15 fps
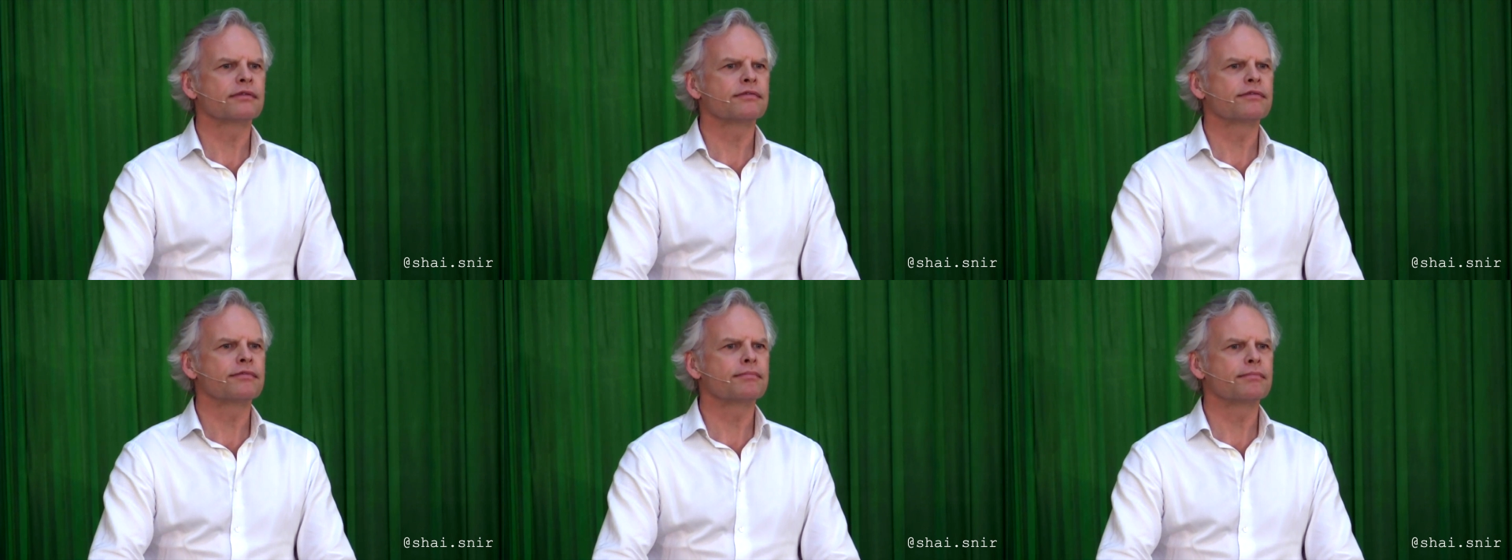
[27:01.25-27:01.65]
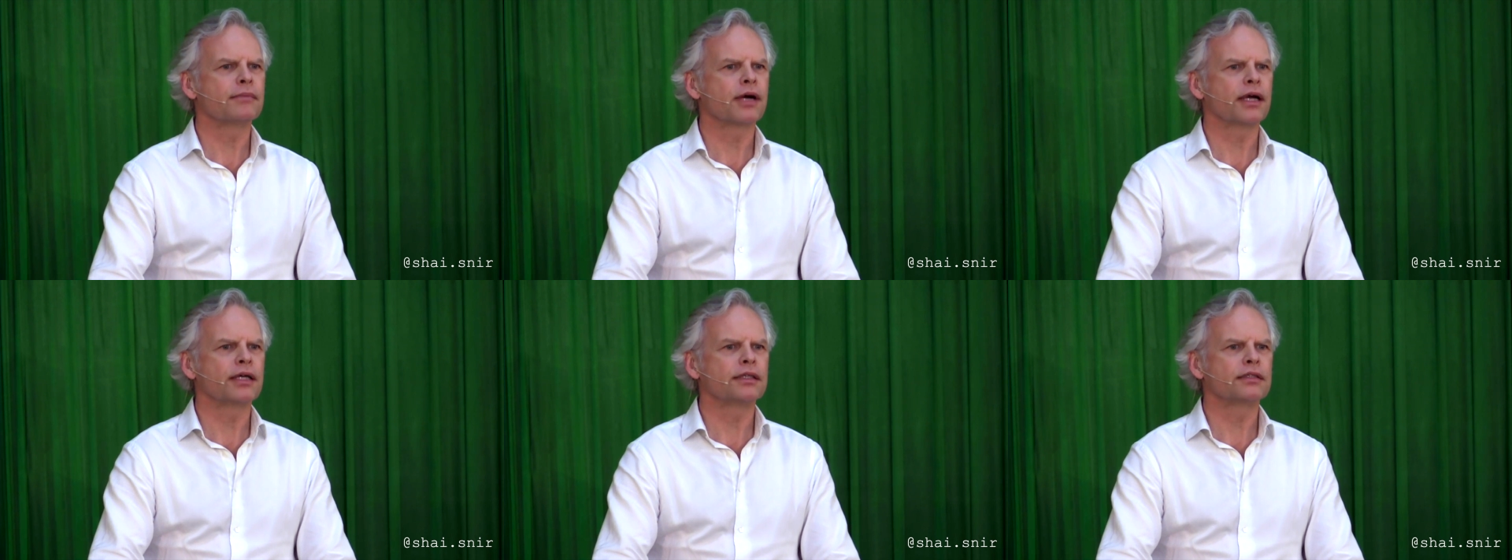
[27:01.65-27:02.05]
of
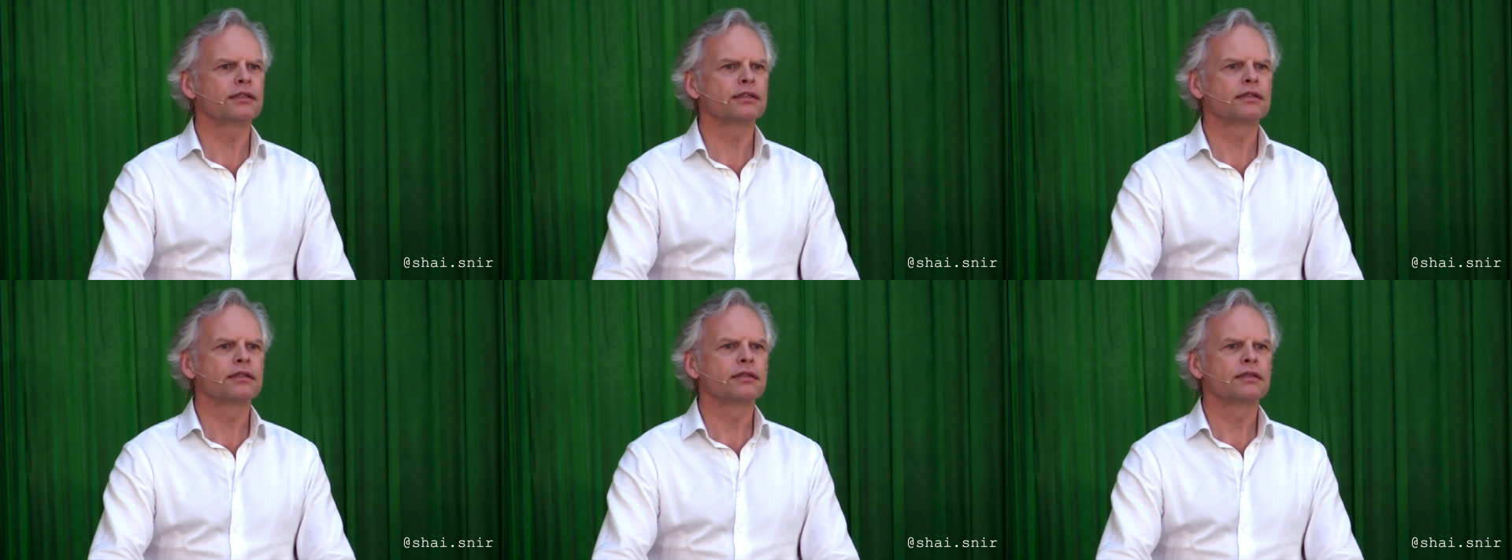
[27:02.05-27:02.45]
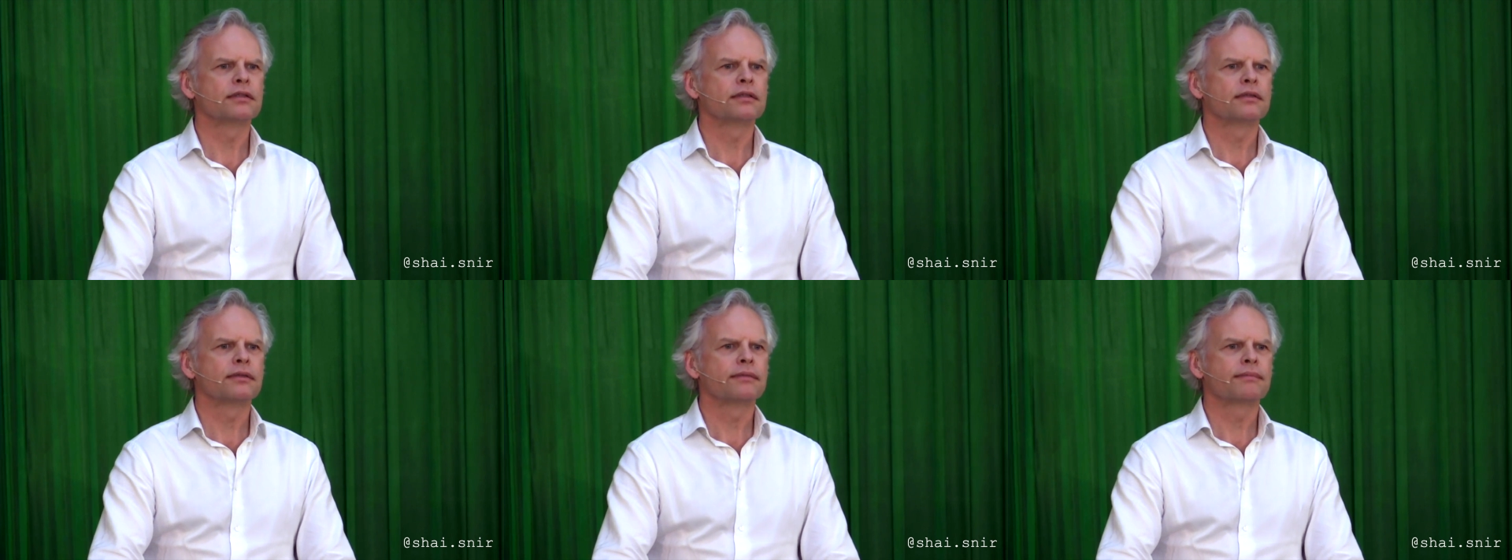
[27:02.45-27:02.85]
mind
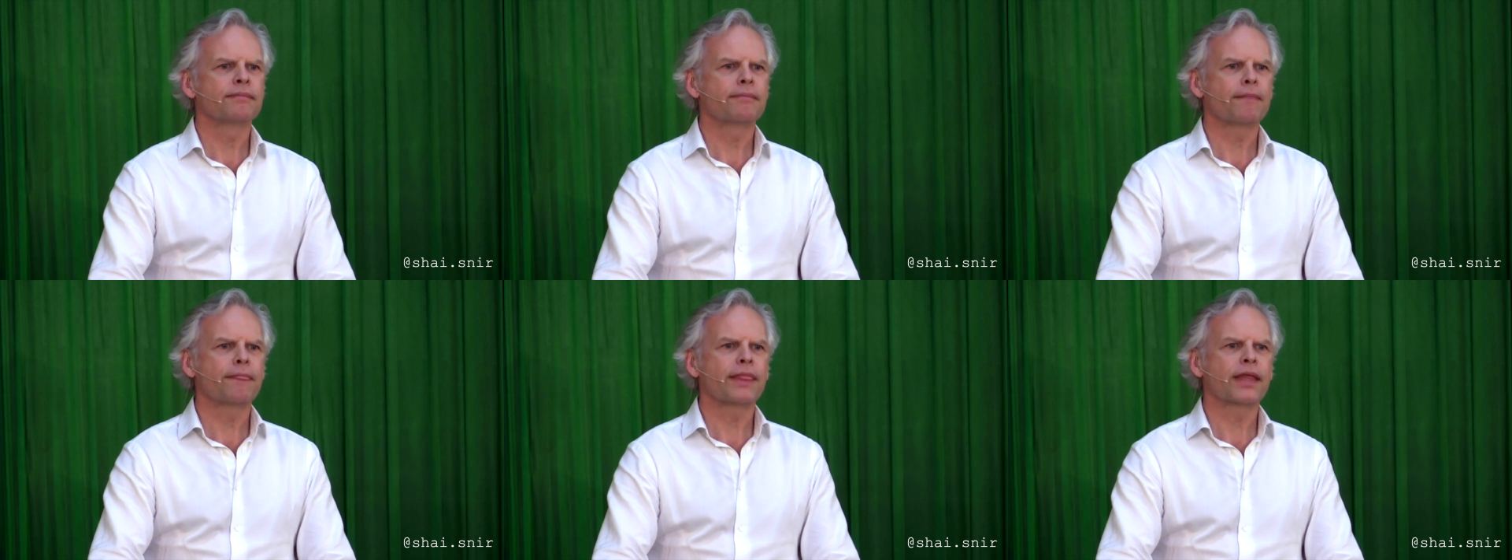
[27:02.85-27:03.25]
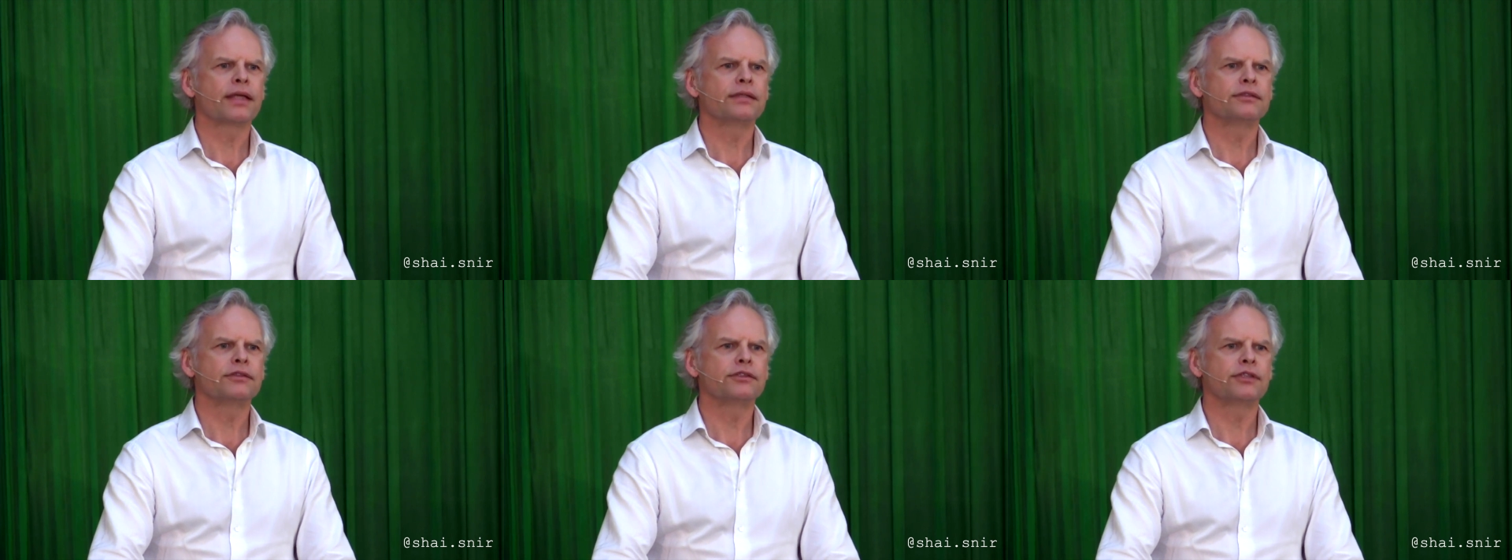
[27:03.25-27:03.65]

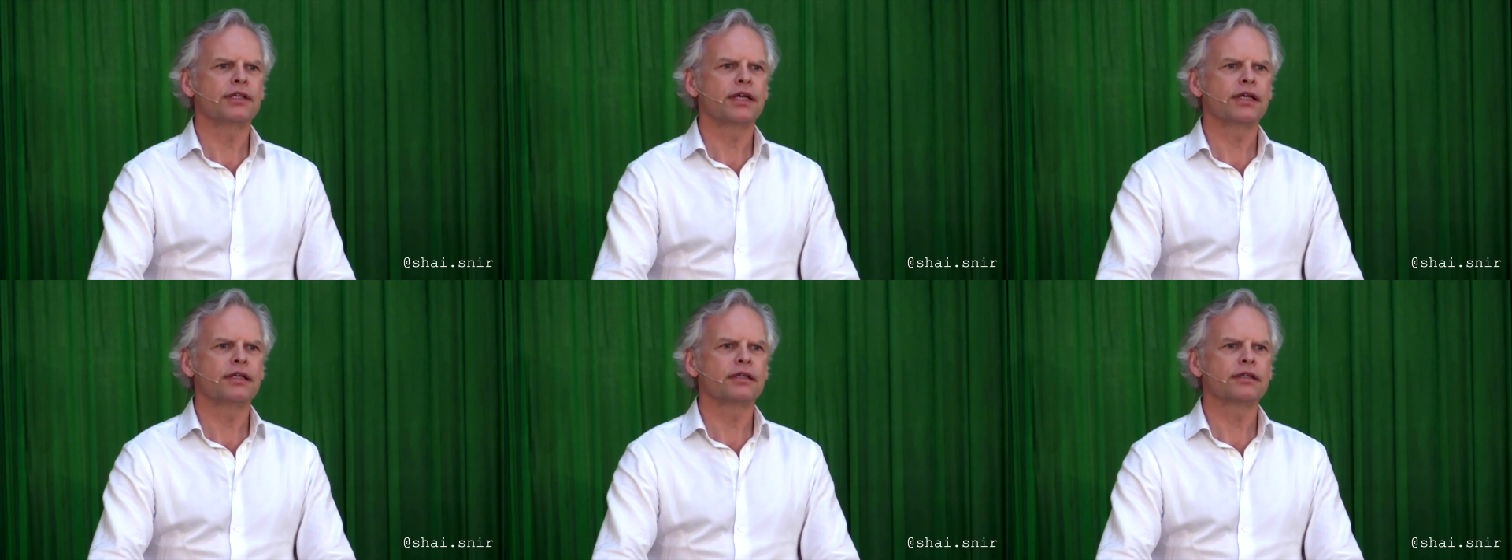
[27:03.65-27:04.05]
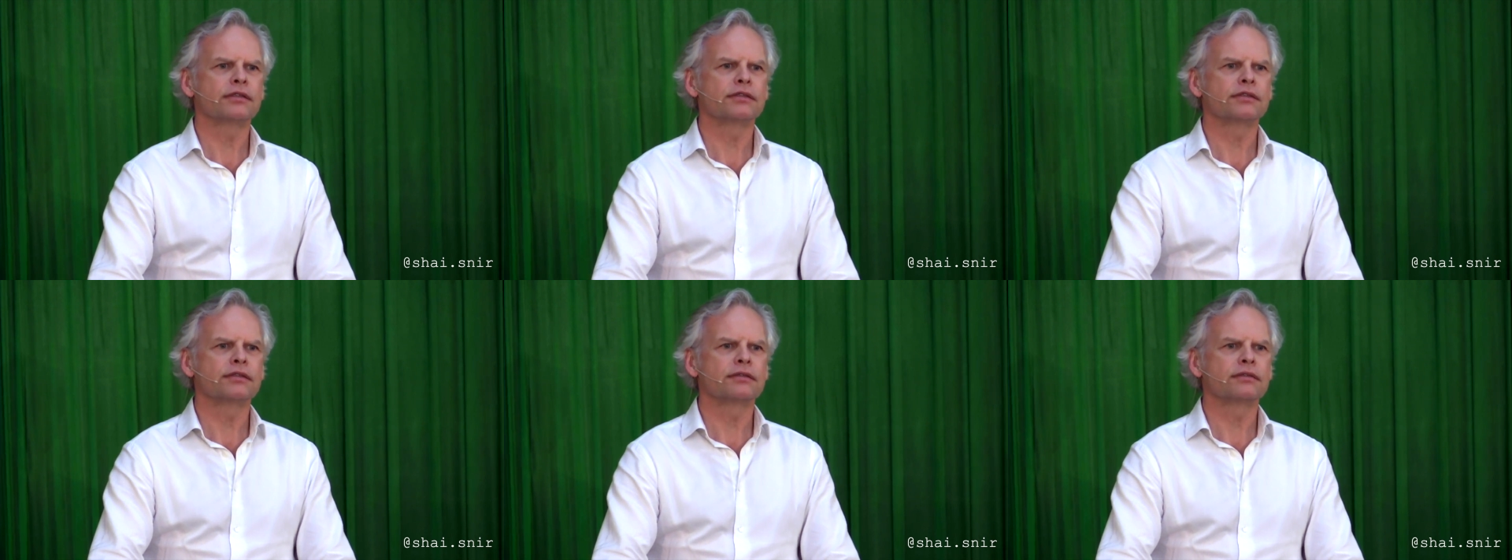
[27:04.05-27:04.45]
and
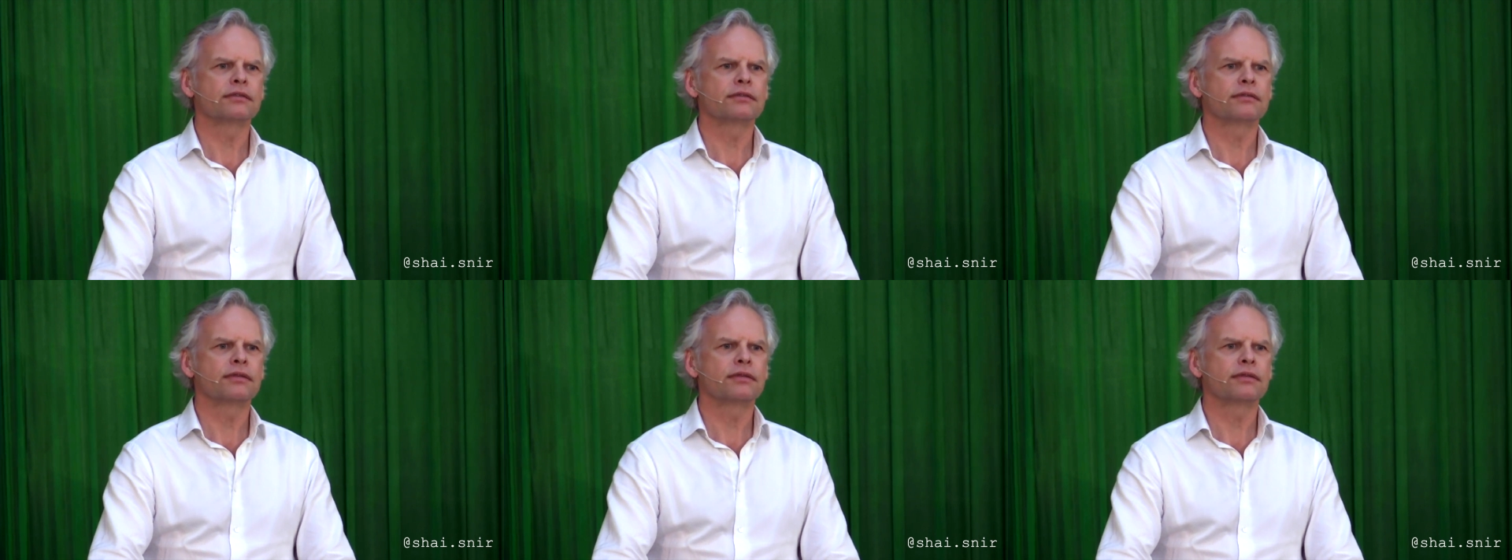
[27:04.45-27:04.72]
genetics